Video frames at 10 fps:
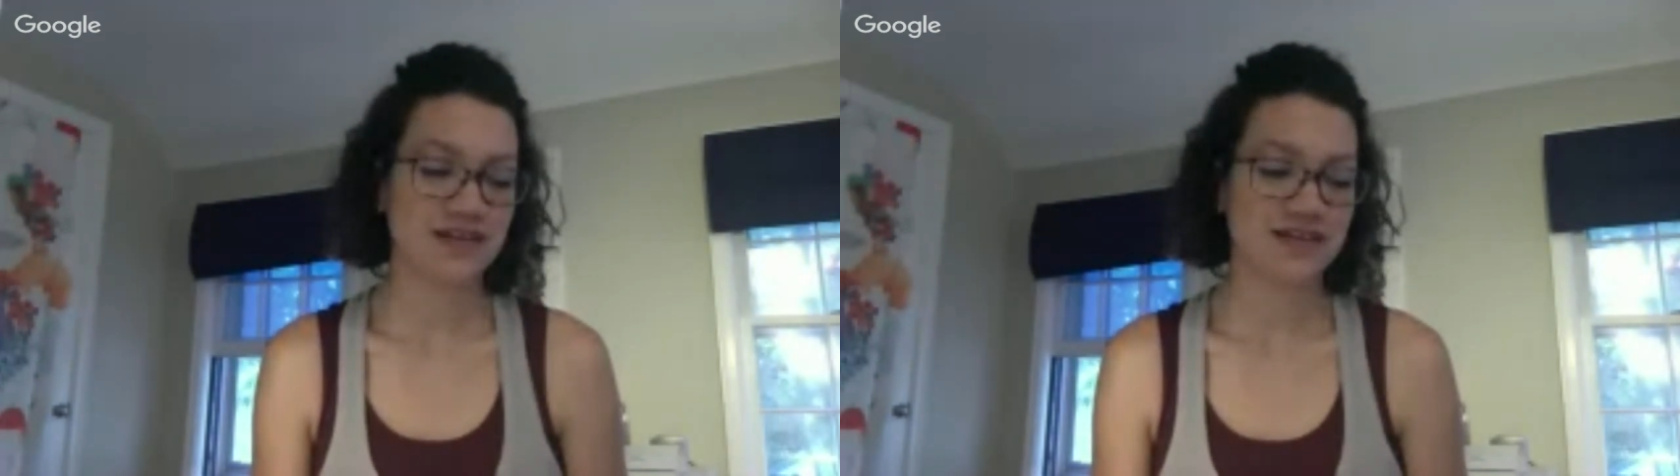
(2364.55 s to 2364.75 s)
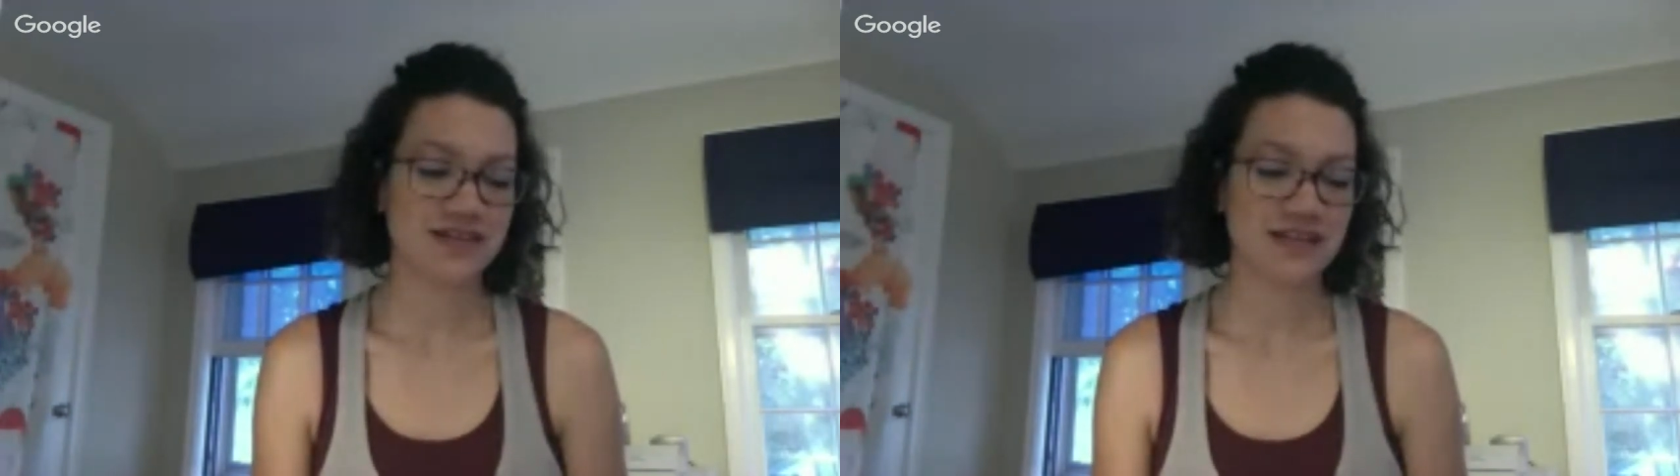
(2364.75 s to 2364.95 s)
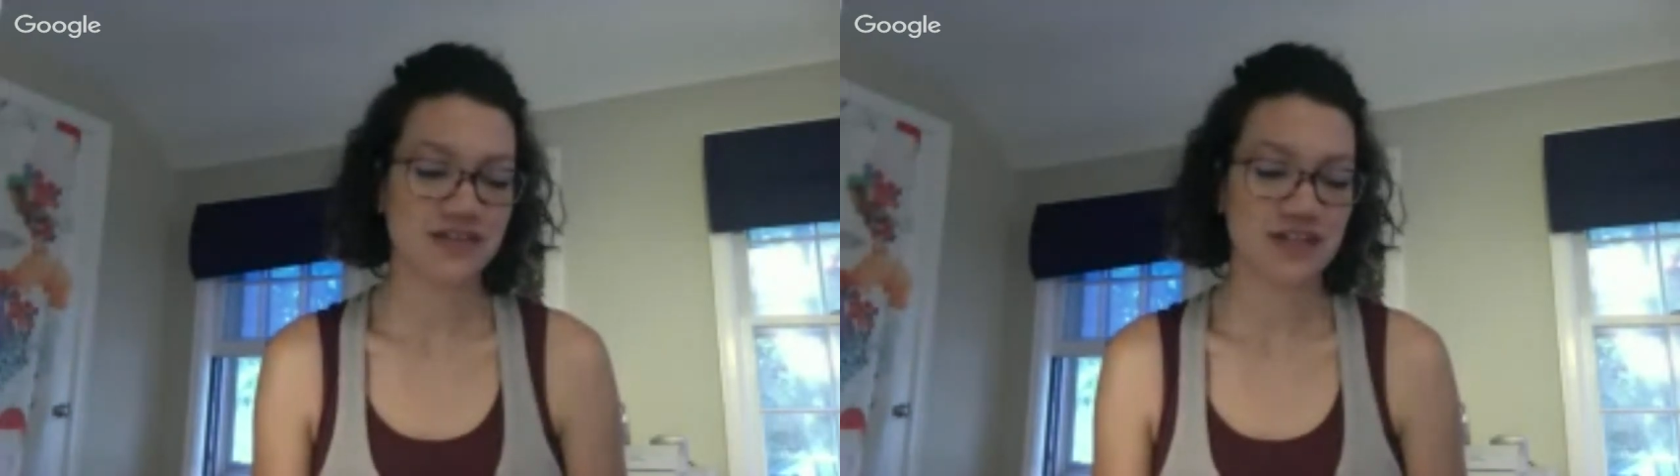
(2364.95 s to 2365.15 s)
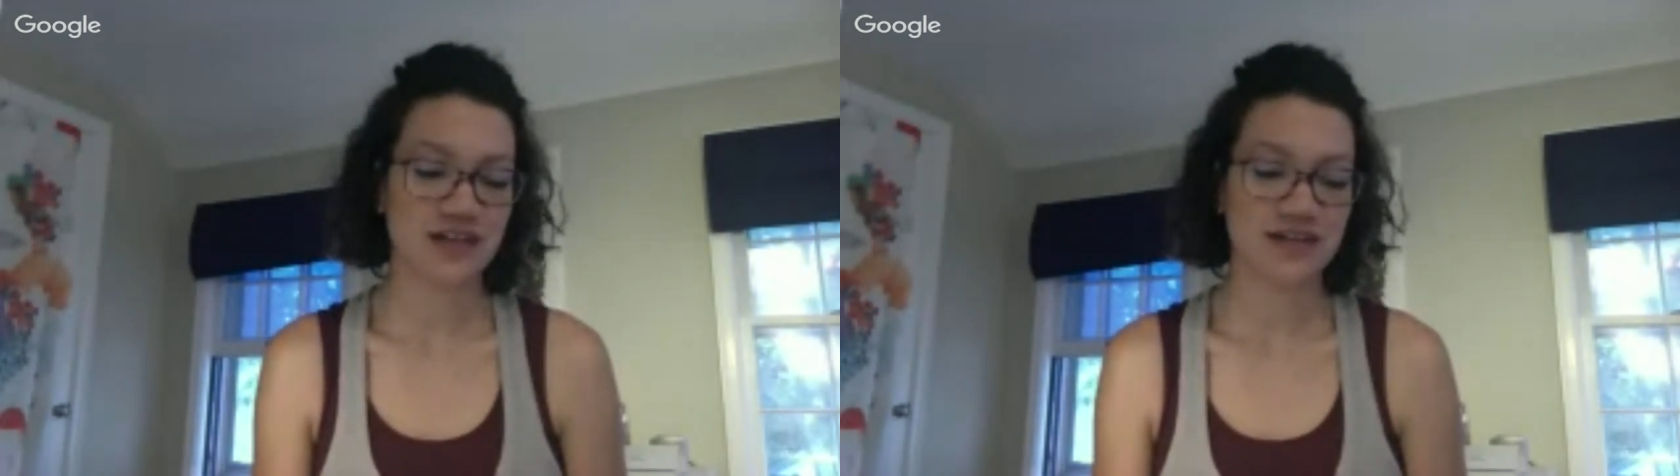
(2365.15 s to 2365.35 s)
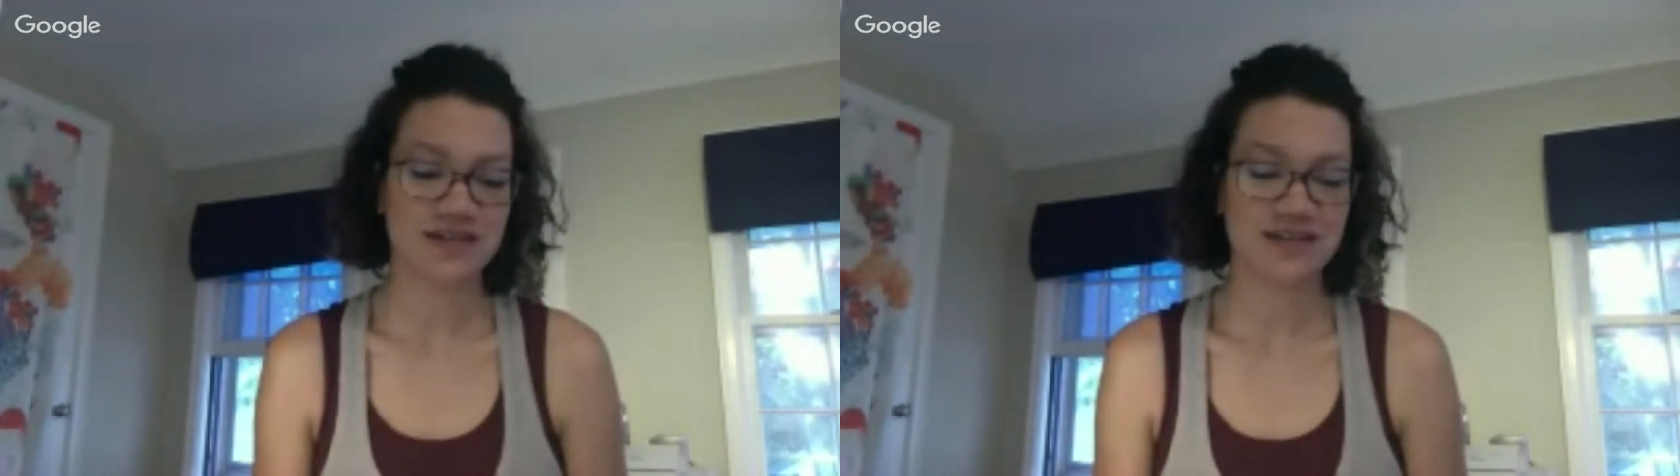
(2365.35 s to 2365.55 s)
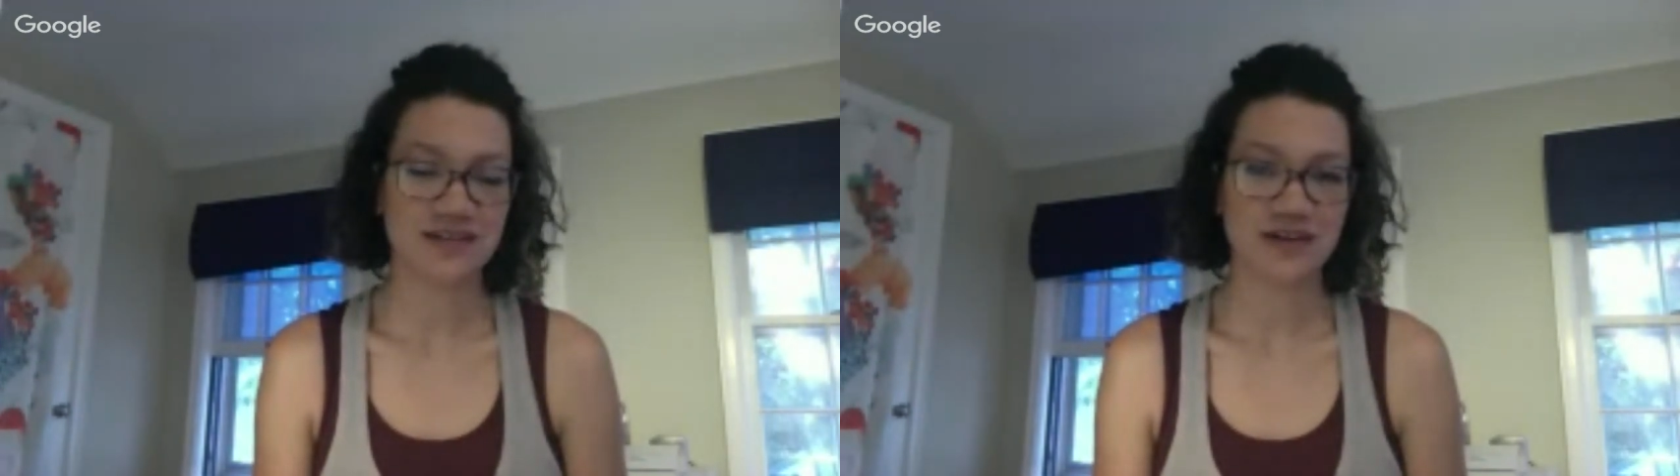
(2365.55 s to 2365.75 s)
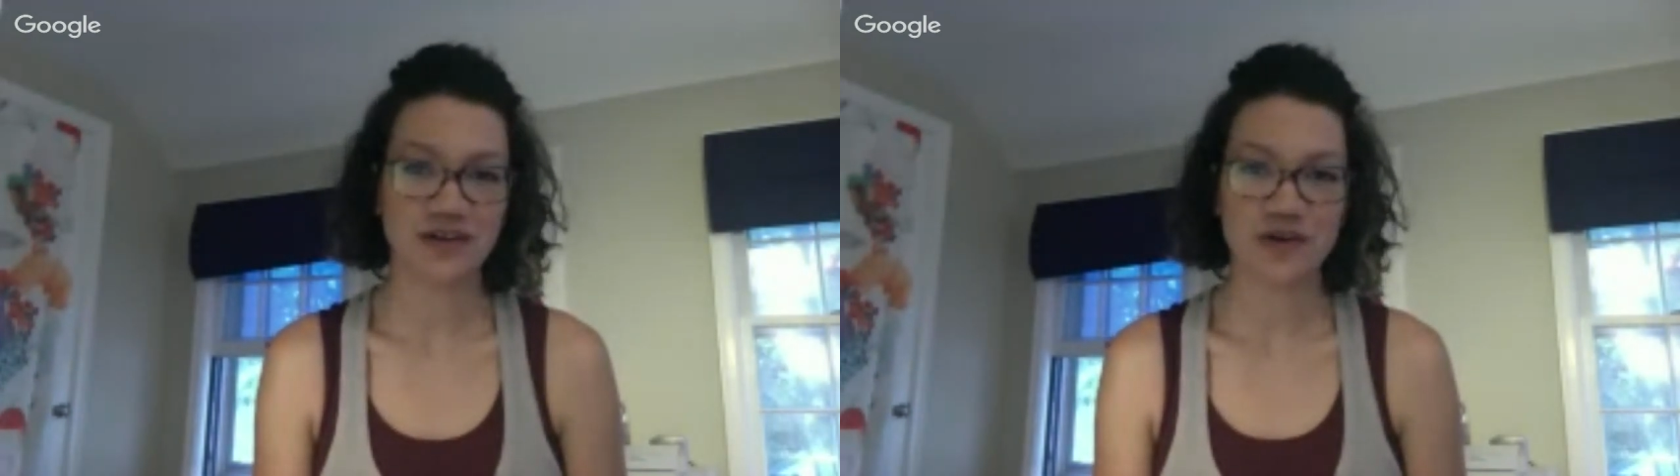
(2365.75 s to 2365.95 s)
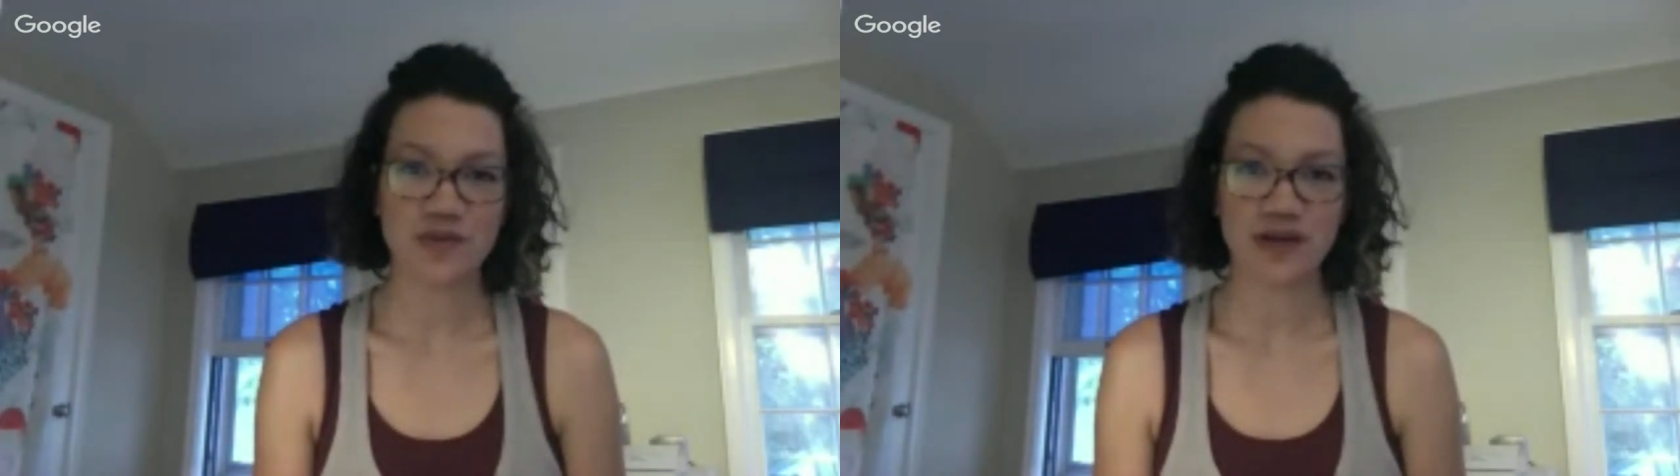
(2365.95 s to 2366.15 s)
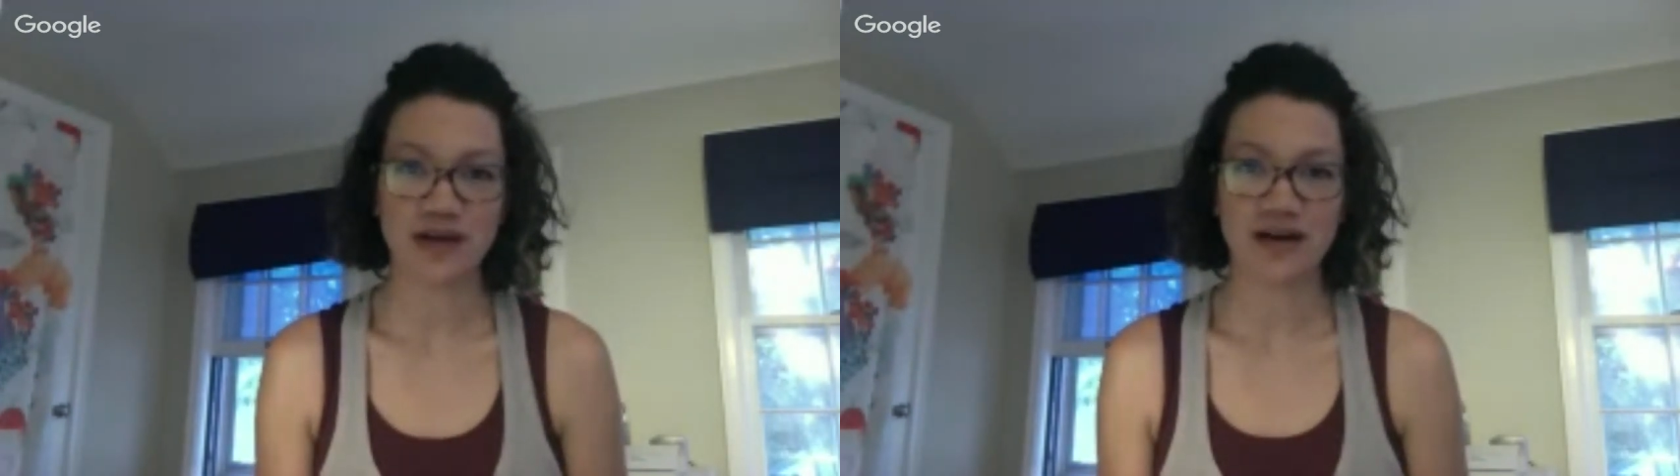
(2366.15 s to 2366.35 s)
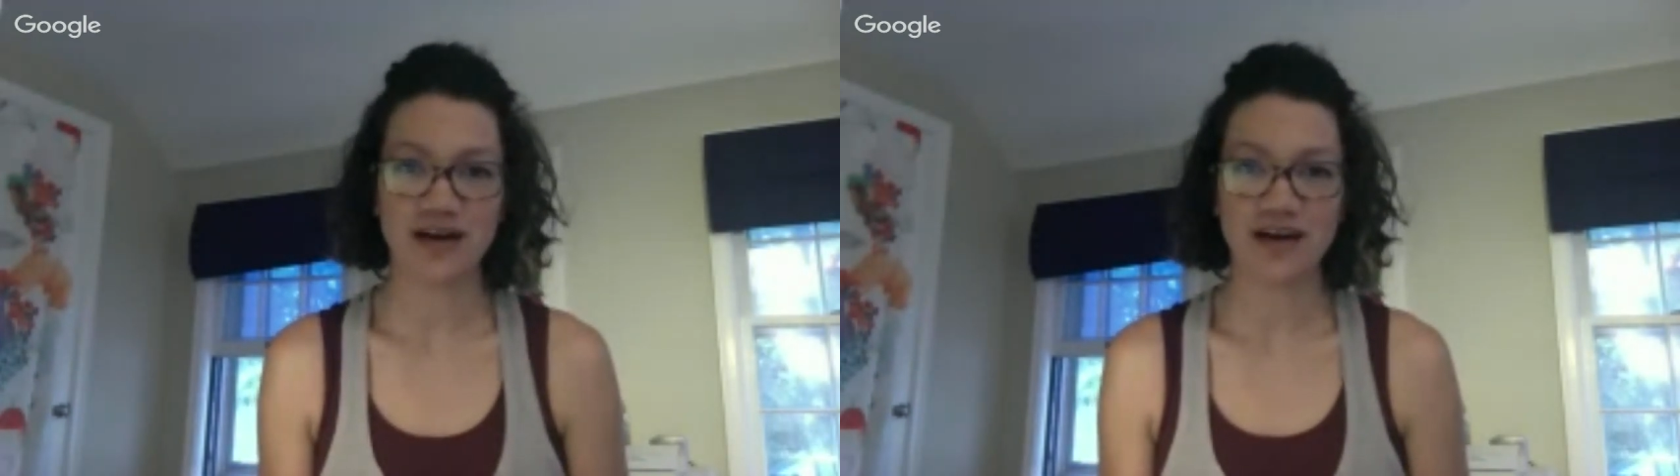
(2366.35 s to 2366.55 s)
session
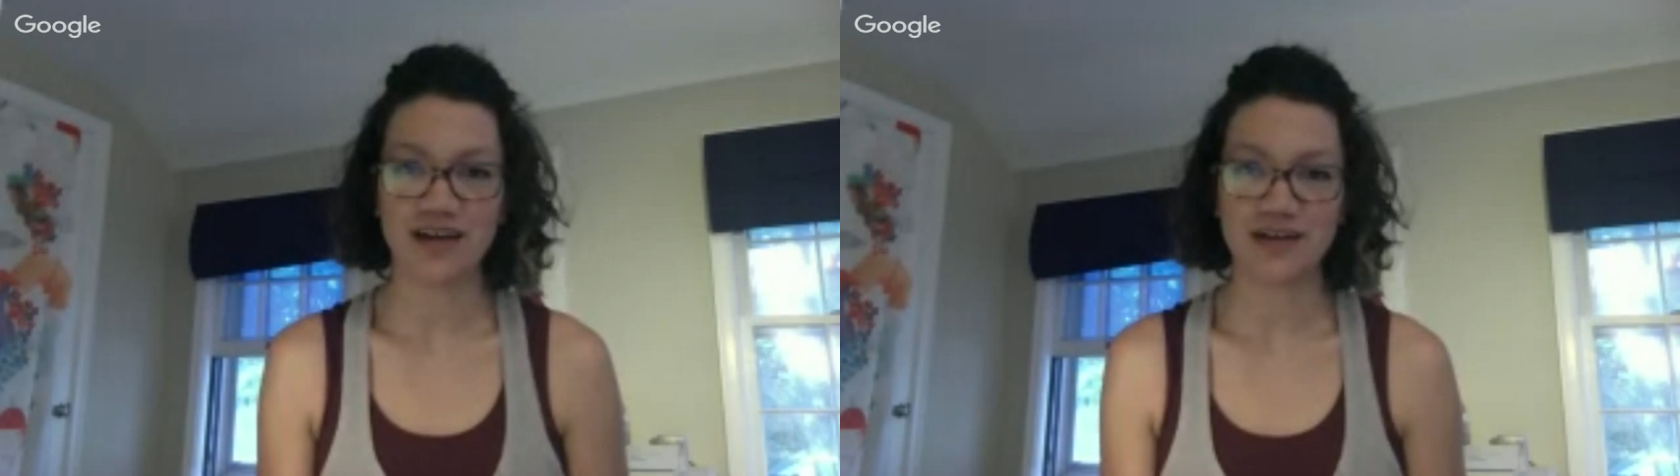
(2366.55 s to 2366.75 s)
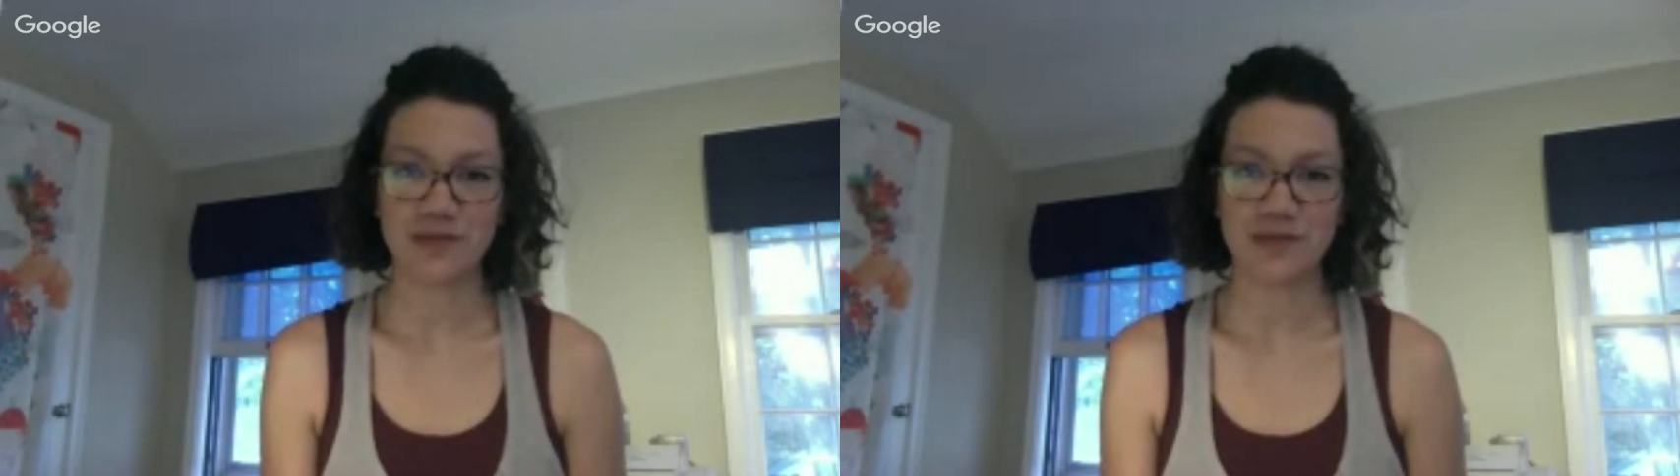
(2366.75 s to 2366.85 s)
going on.